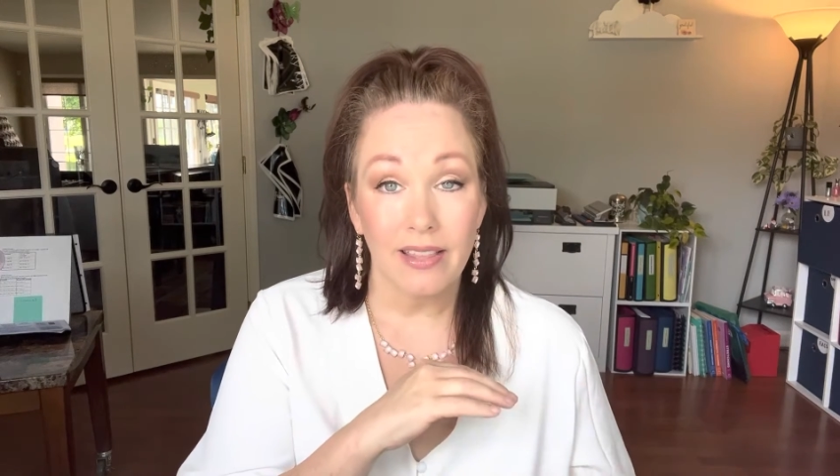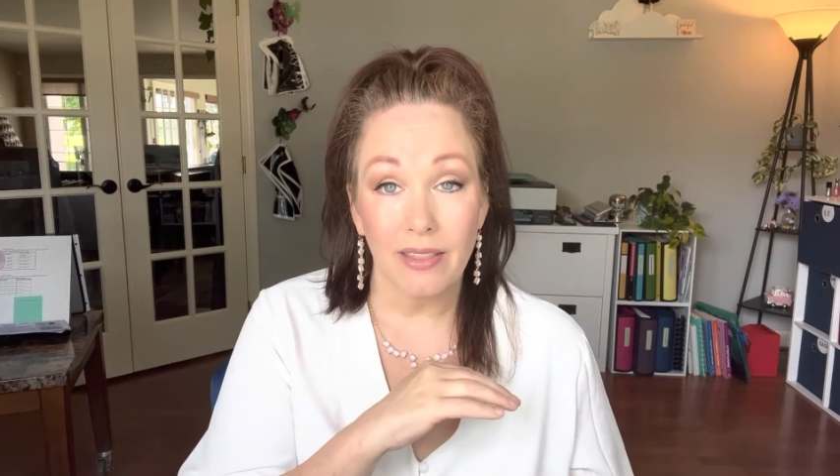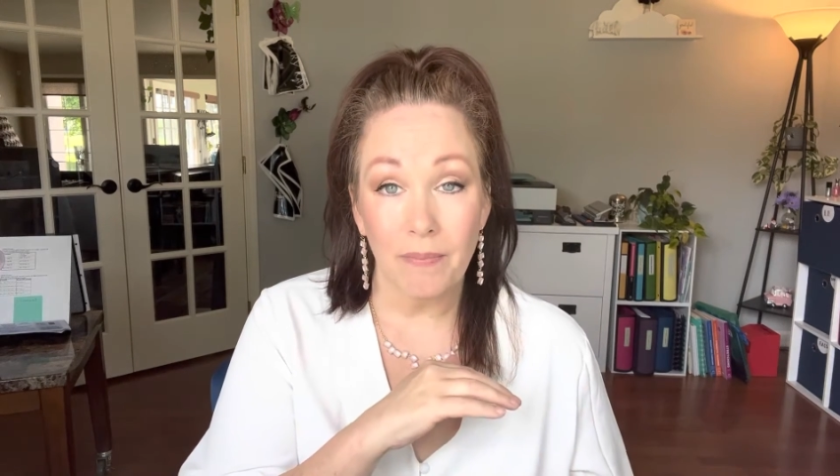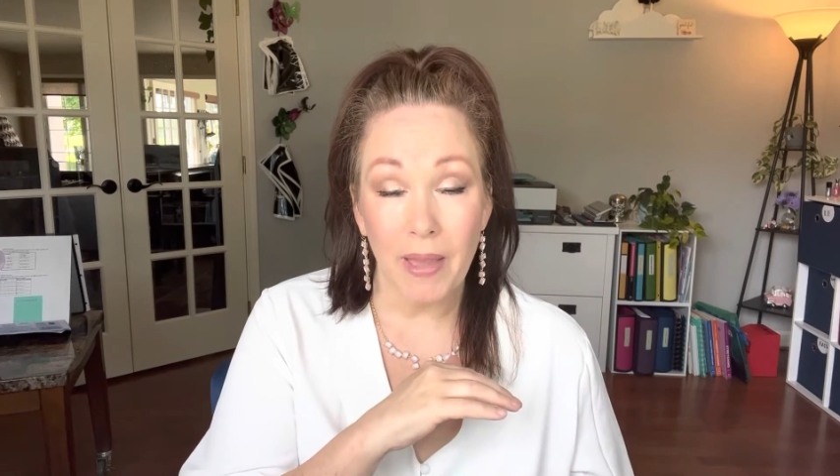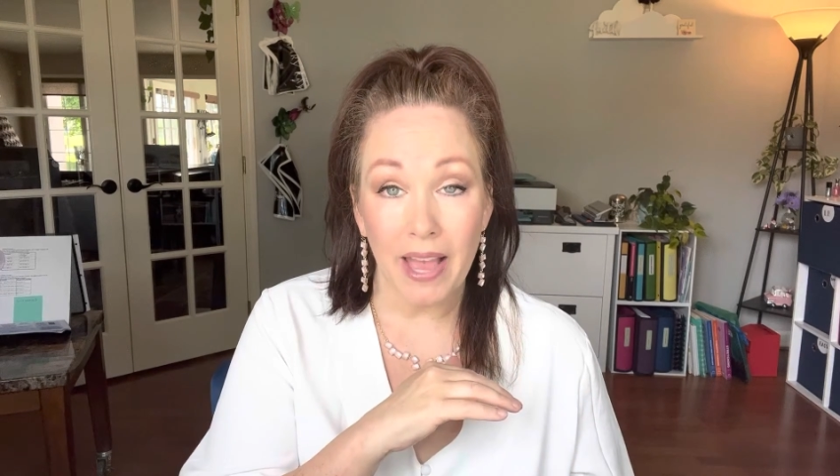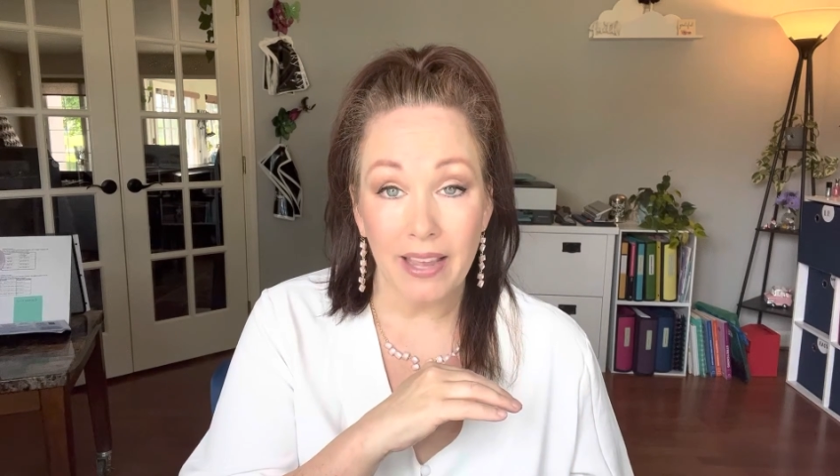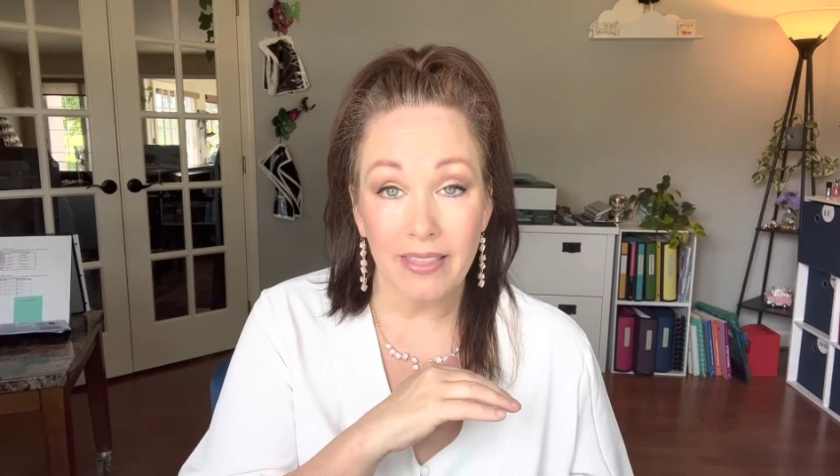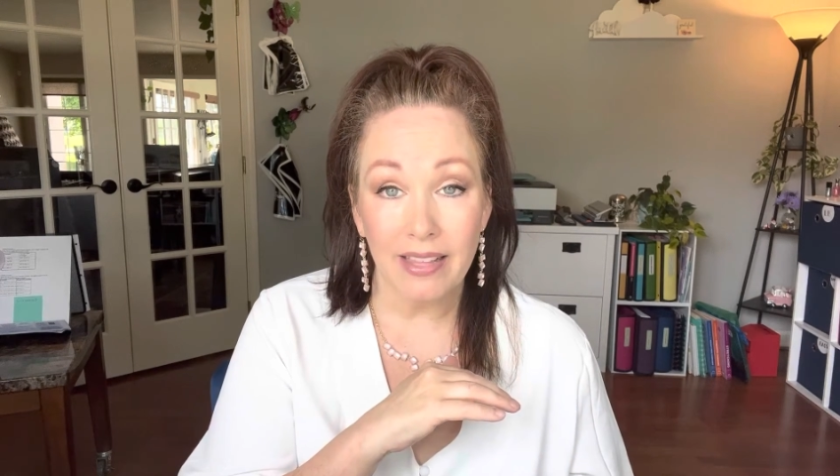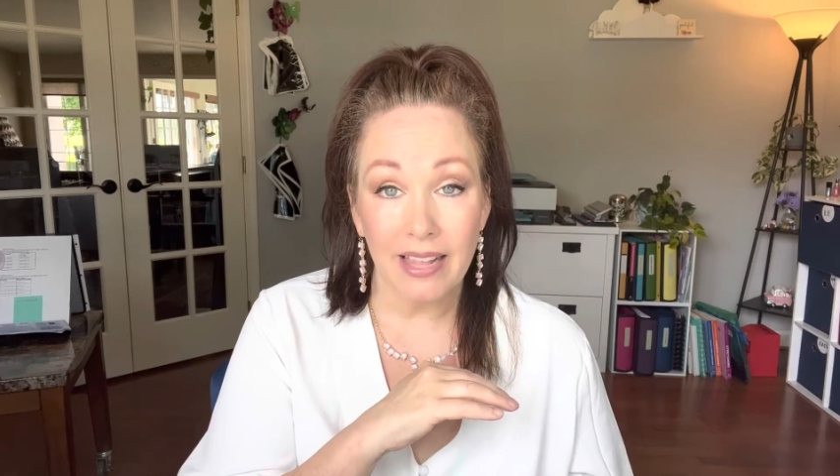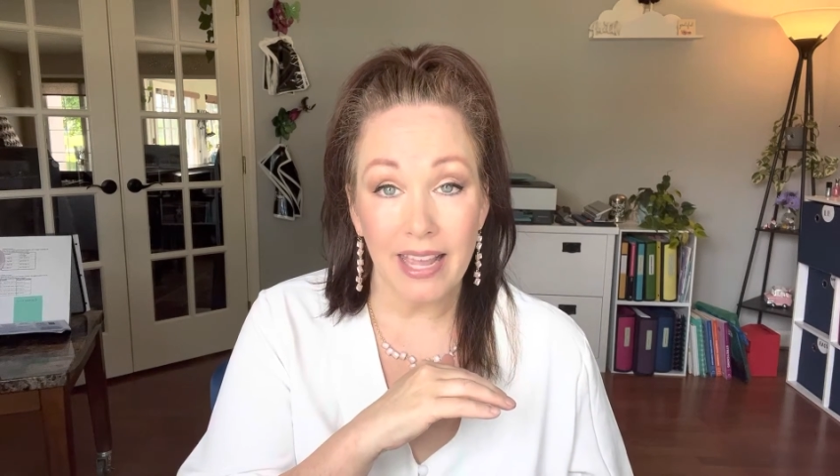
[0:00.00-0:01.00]
the back of
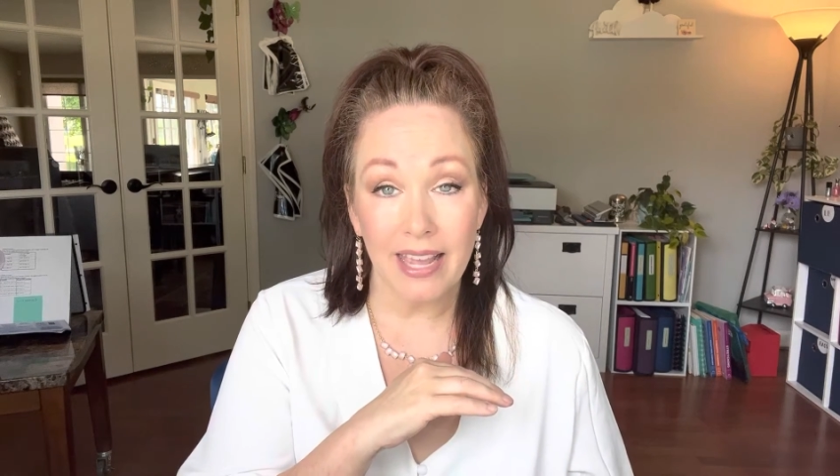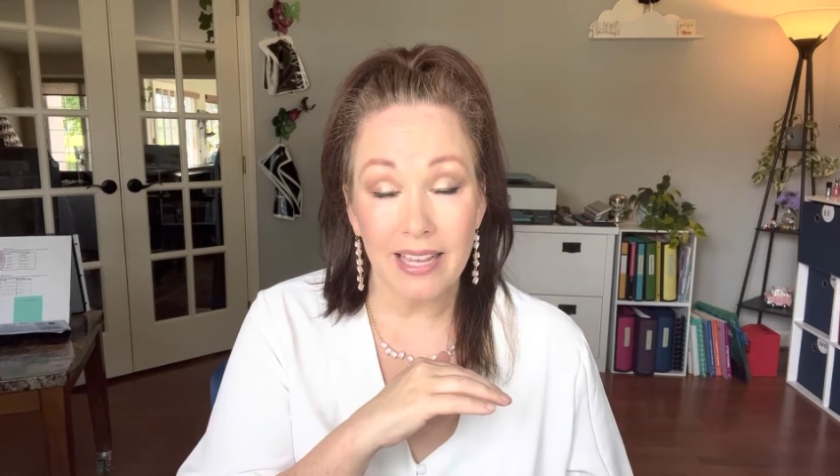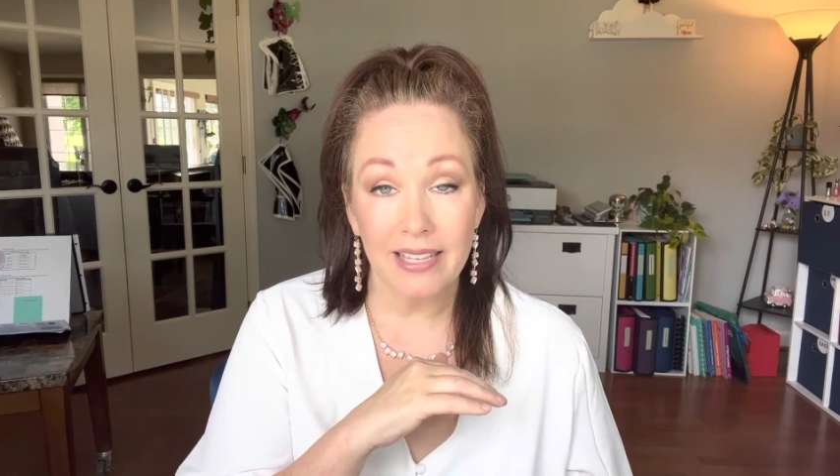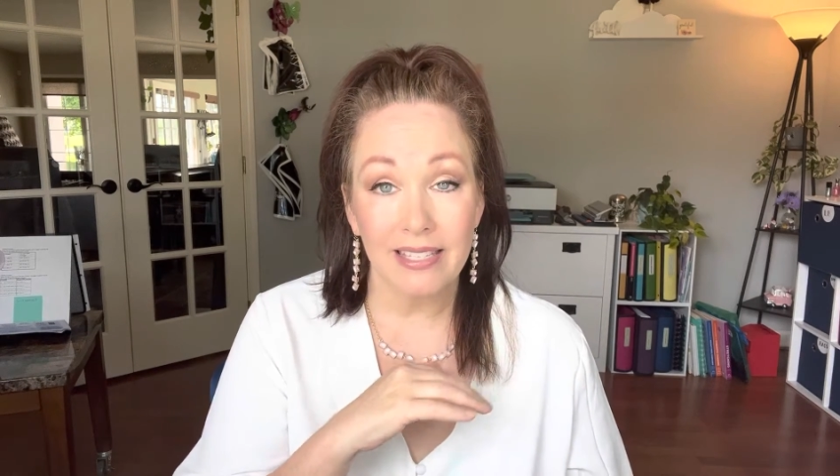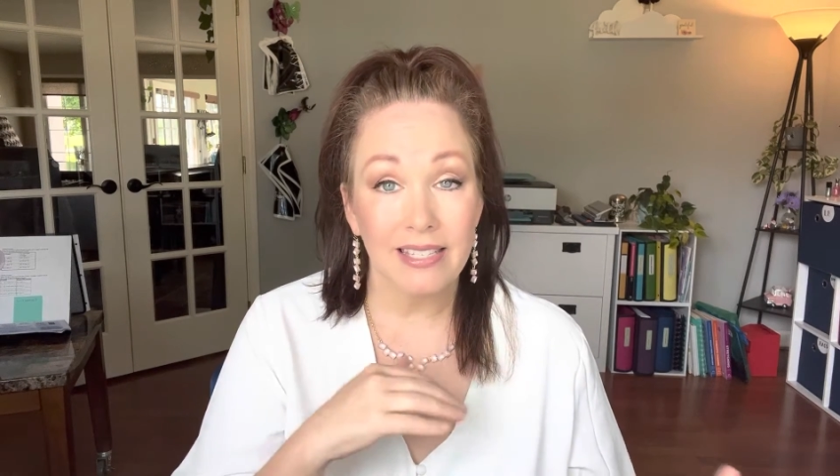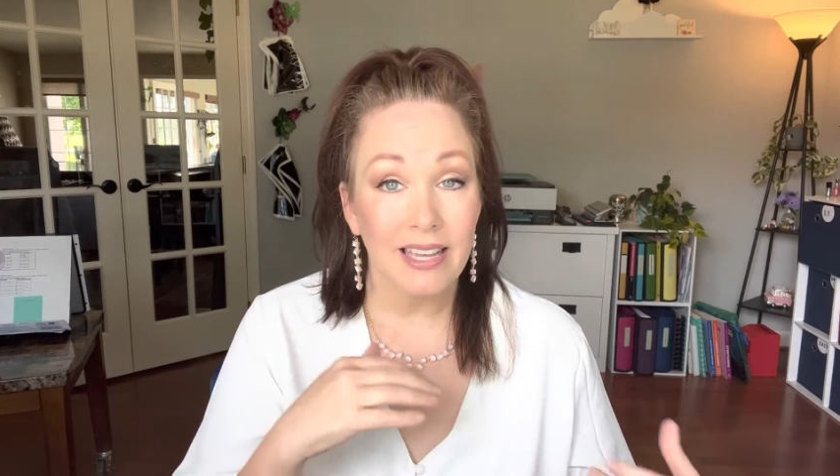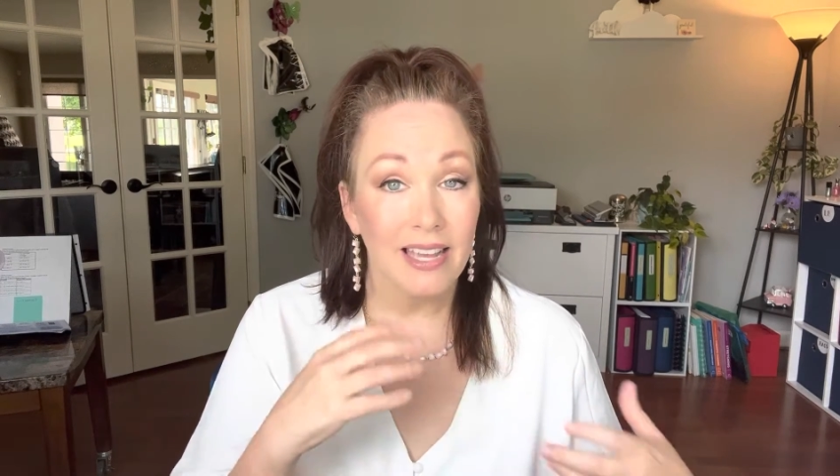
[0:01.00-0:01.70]
the legs,